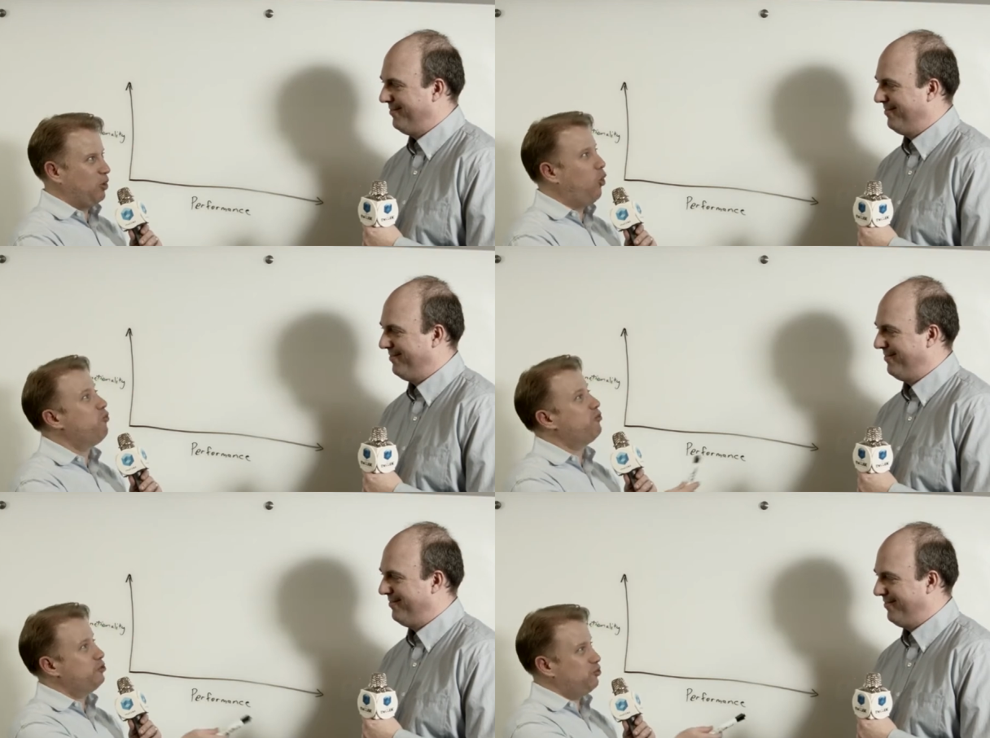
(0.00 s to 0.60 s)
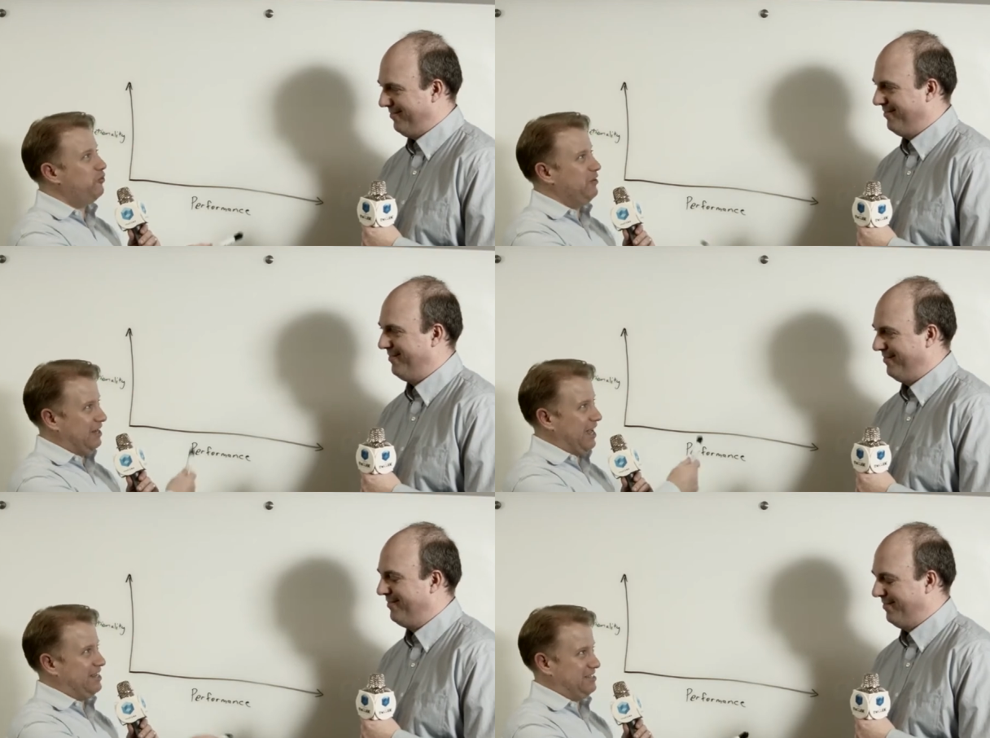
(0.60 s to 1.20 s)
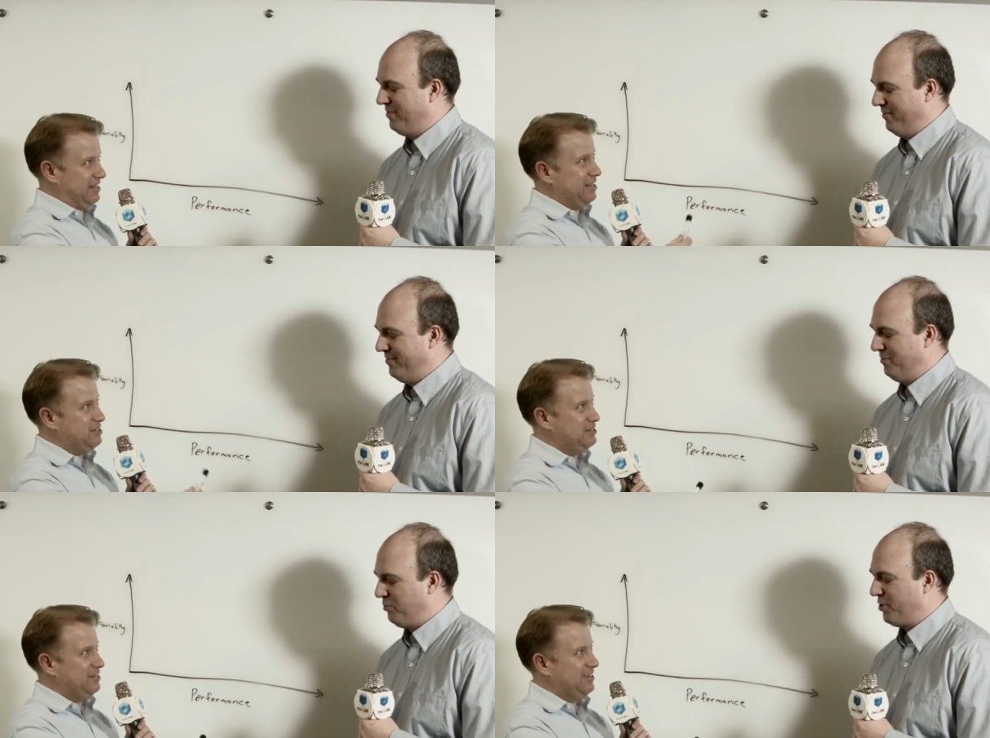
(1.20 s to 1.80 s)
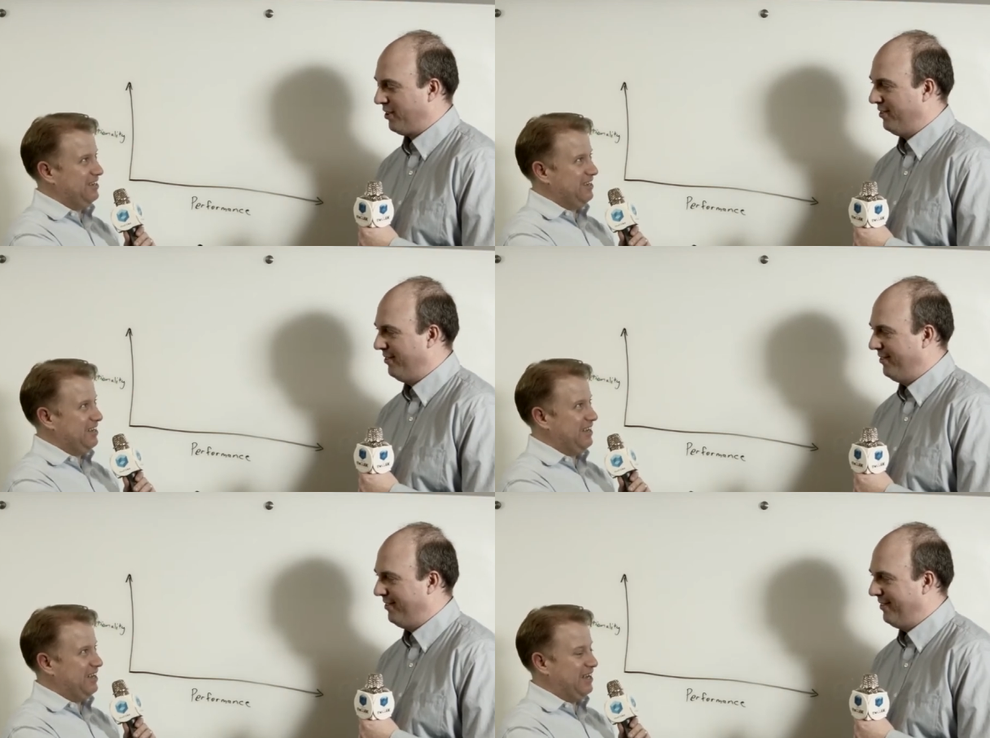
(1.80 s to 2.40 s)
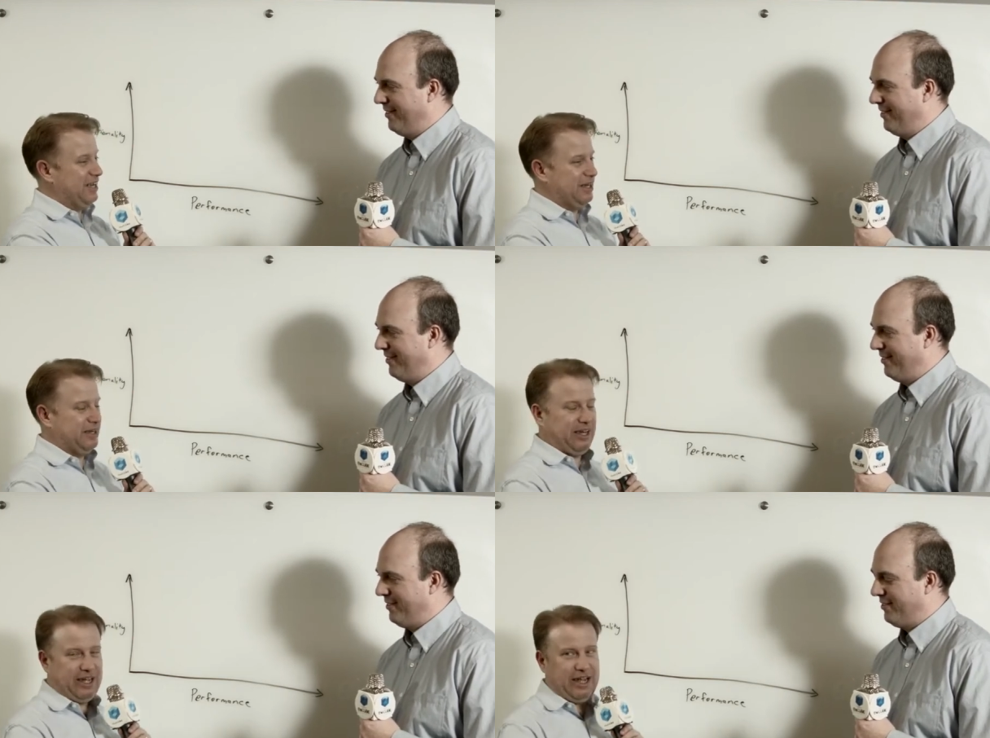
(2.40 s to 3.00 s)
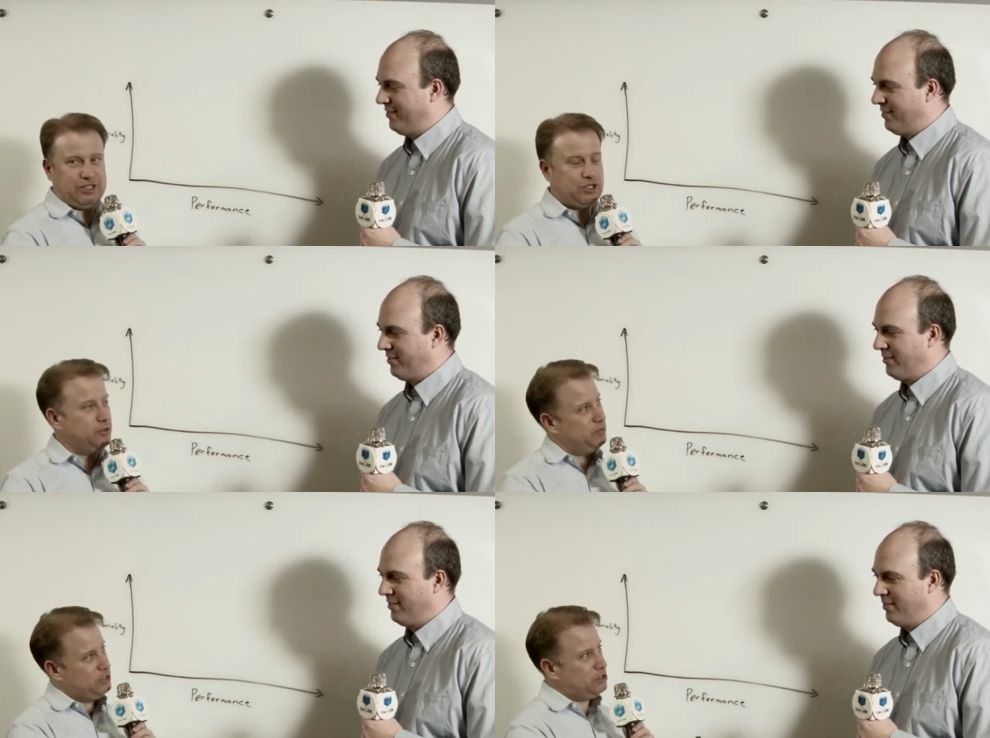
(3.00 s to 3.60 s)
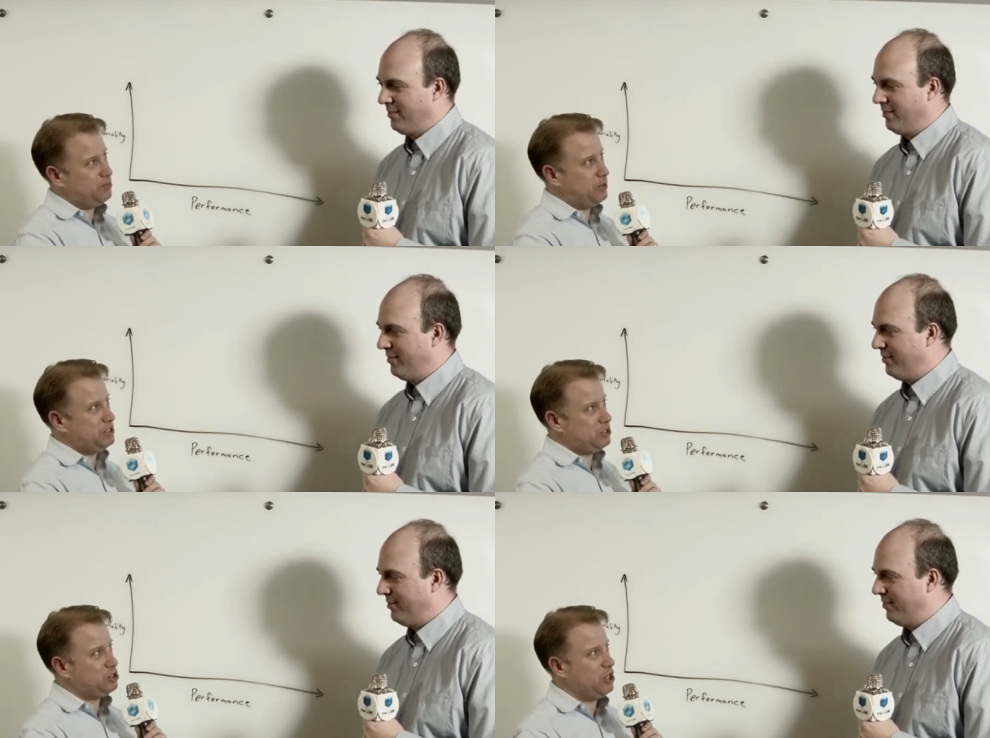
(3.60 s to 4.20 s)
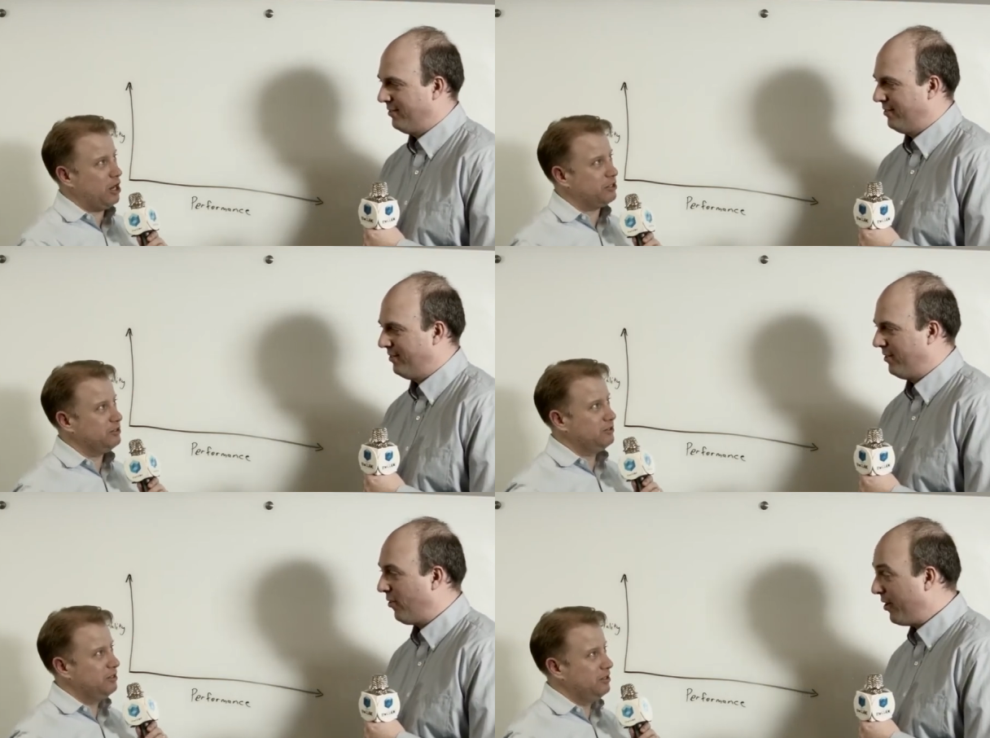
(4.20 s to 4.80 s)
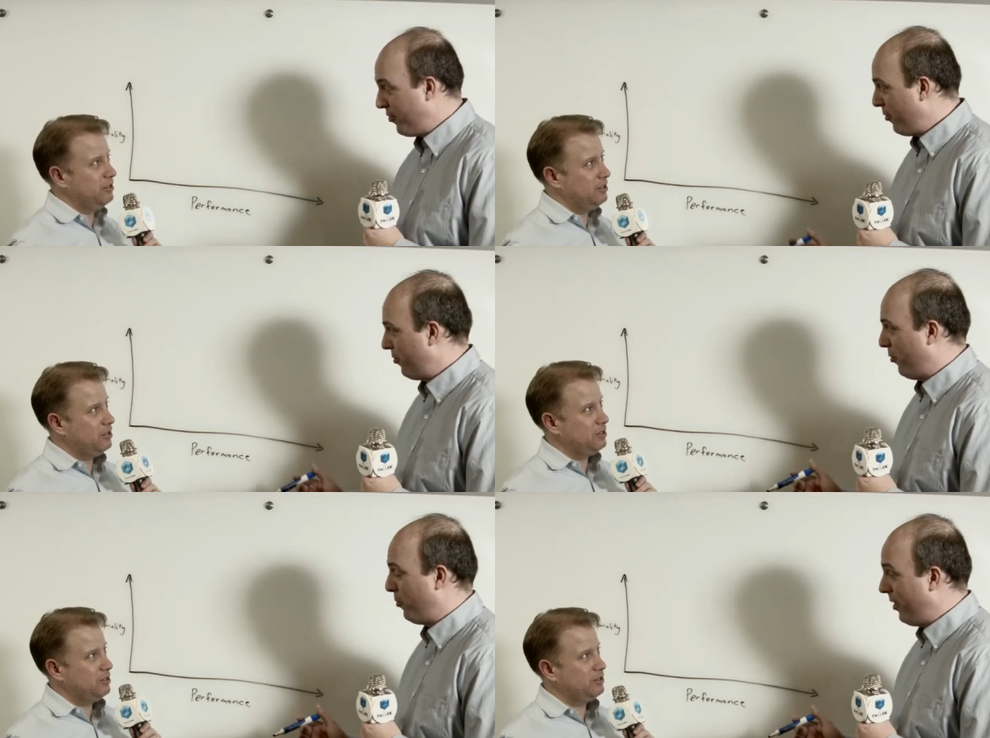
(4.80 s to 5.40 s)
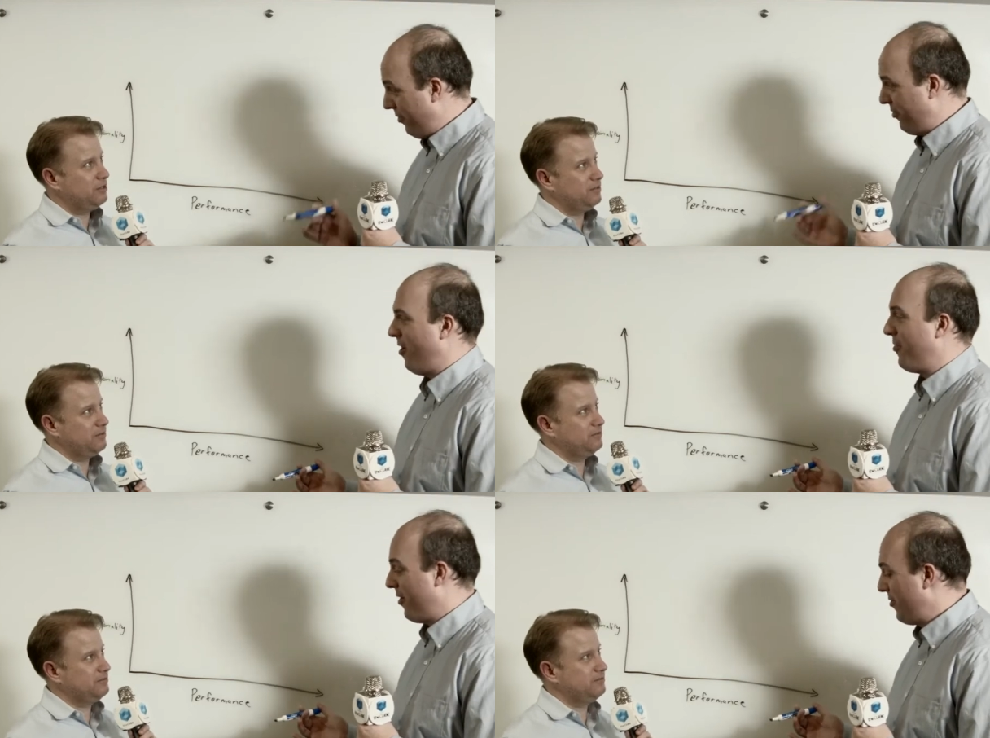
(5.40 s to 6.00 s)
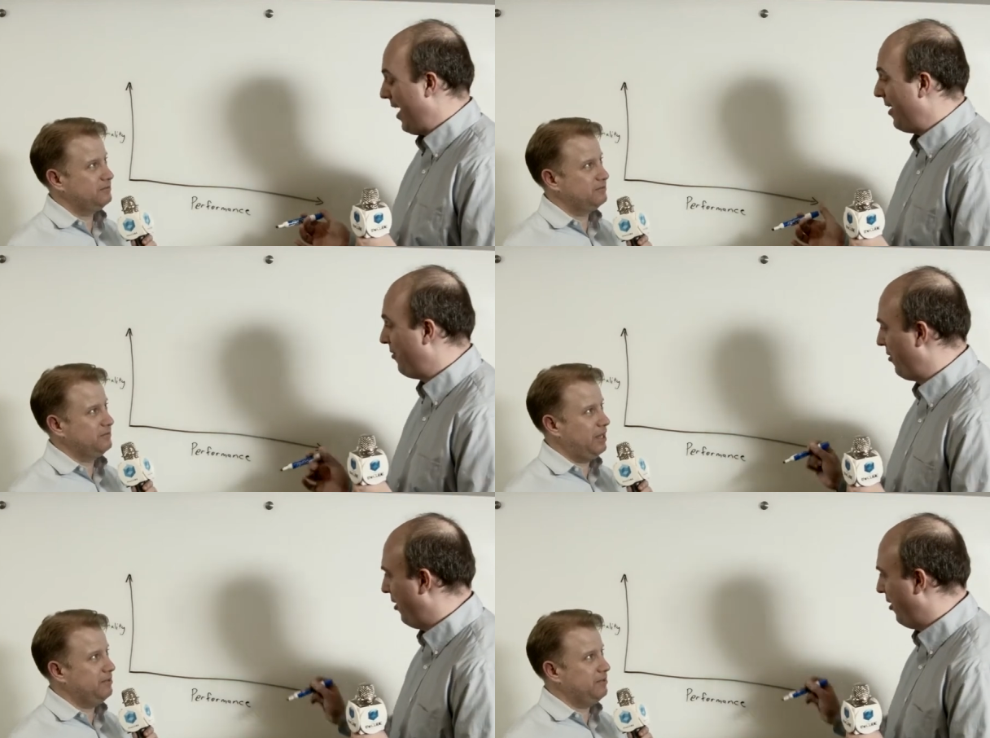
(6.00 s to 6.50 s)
Speaker 1: over-trivializing this, uh, it's a good it's a good place to start. All right, so so
Speaker 2: let's start there, Chad. Yep.